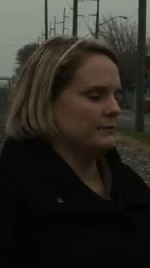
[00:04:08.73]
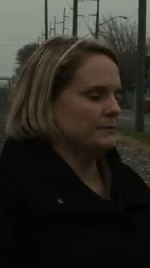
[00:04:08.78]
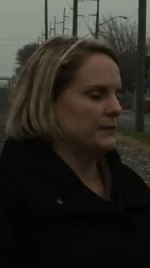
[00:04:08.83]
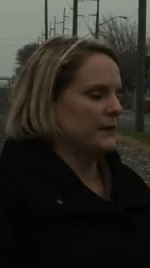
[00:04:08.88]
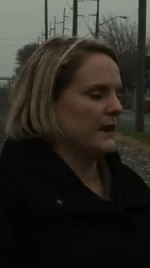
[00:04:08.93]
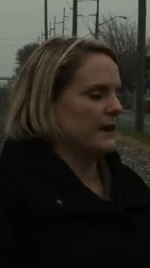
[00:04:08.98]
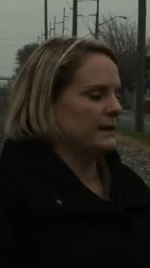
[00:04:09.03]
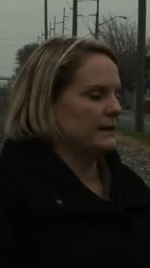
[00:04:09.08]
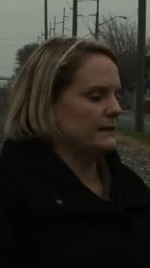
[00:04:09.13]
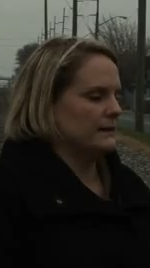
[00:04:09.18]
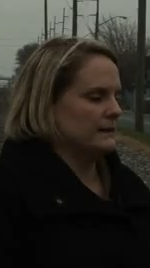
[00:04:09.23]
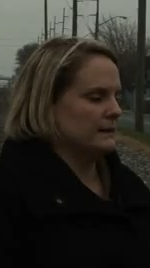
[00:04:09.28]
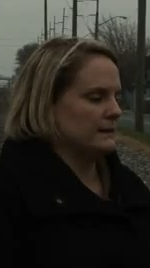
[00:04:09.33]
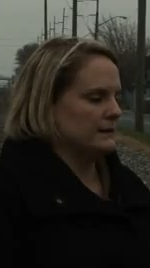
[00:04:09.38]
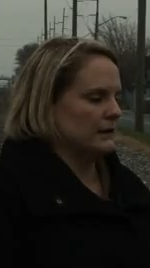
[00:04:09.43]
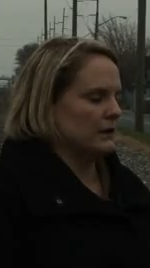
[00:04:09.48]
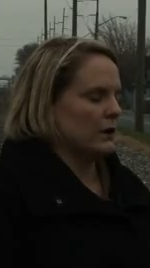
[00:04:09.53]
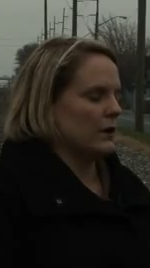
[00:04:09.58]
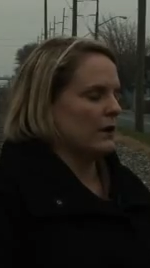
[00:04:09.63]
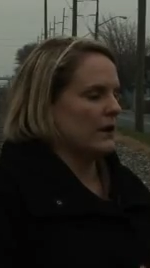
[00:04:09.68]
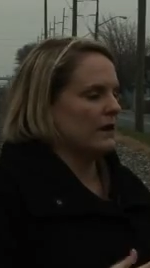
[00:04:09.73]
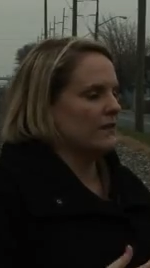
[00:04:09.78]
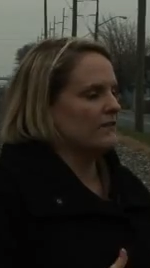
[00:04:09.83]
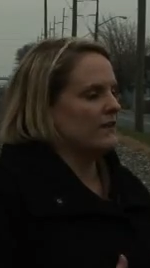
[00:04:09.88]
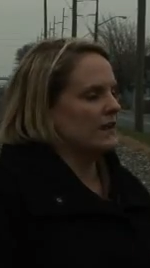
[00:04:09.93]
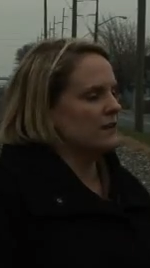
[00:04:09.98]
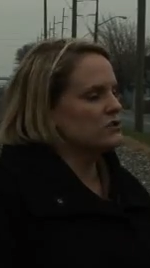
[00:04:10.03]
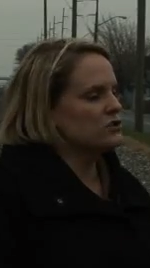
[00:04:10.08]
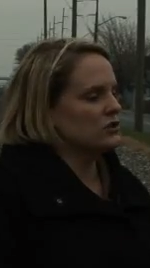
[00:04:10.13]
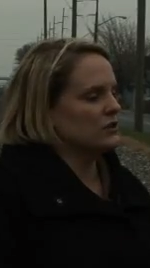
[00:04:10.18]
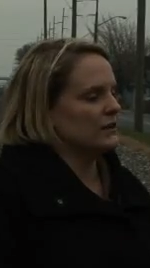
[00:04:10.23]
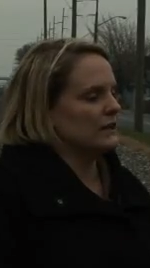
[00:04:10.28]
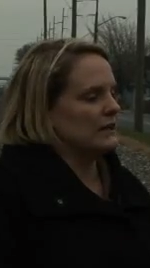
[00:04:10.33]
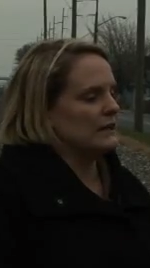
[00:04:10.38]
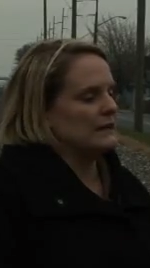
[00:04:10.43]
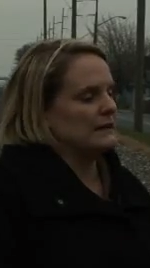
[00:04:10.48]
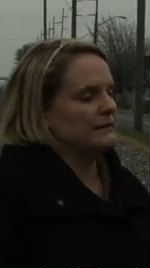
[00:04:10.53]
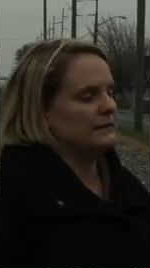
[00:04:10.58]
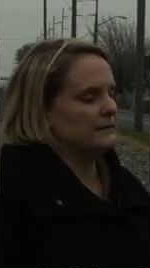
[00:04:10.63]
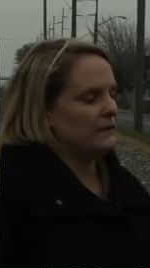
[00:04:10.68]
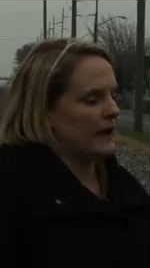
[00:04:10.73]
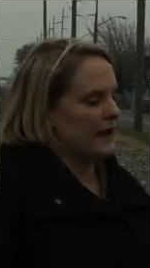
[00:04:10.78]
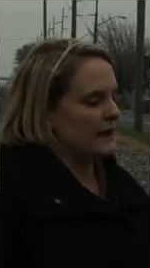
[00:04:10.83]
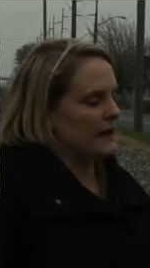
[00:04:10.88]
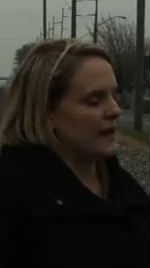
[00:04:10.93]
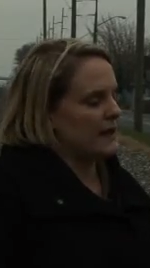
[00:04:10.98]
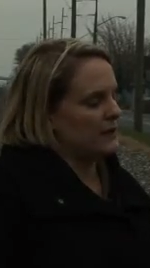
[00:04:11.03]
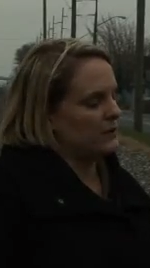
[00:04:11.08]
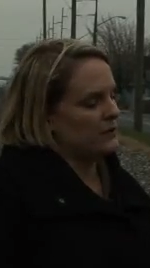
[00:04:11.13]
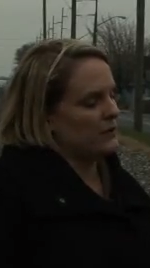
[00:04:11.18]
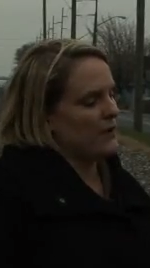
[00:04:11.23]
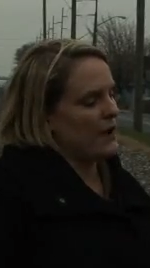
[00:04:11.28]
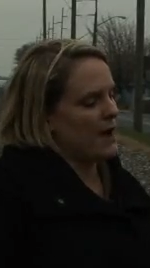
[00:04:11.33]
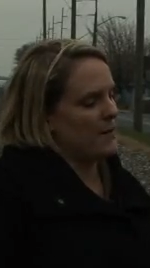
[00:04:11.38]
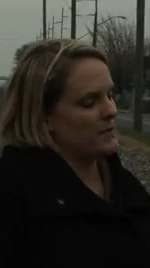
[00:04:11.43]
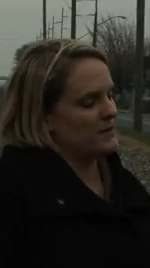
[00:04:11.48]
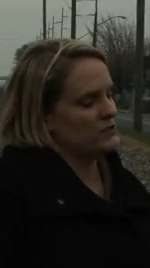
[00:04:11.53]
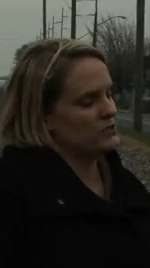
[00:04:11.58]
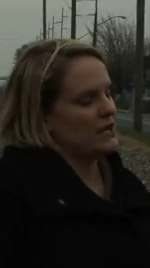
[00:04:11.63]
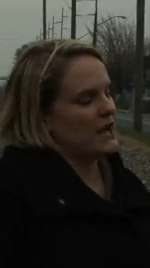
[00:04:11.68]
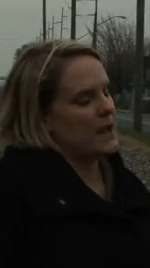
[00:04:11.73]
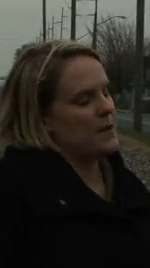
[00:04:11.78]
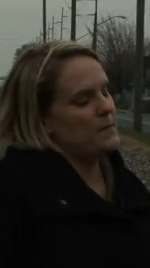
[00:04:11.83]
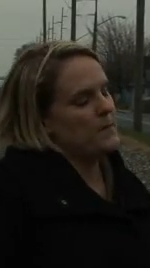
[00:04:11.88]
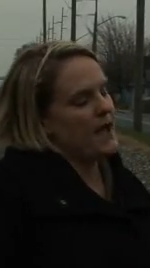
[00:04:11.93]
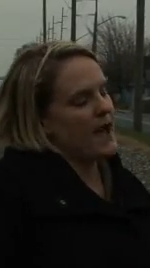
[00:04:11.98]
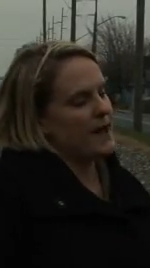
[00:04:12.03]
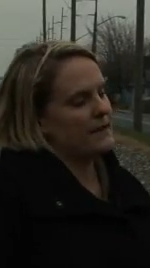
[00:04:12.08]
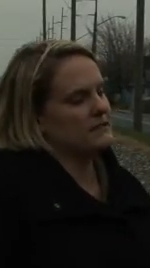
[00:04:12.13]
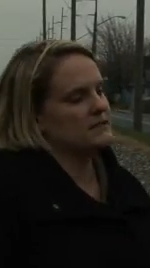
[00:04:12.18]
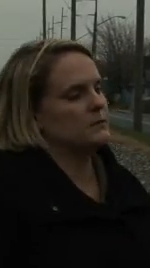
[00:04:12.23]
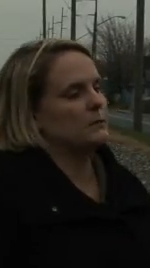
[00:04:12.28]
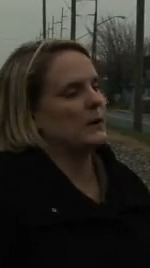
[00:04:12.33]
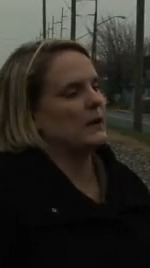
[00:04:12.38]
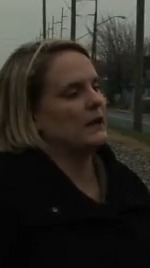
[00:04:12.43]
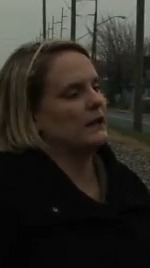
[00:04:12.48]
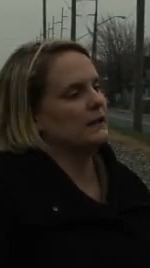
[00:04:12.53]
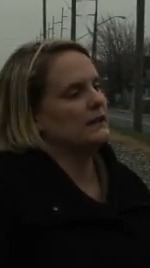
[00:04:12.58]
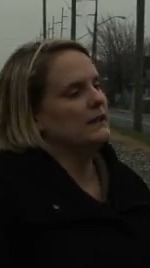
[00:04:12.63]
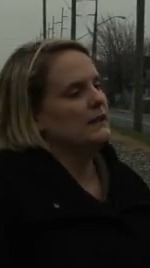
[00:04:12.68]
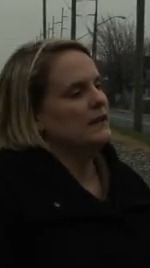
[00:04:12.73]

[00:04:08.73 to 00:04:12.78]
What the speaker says: But, eventually, I don't know how much time passed, but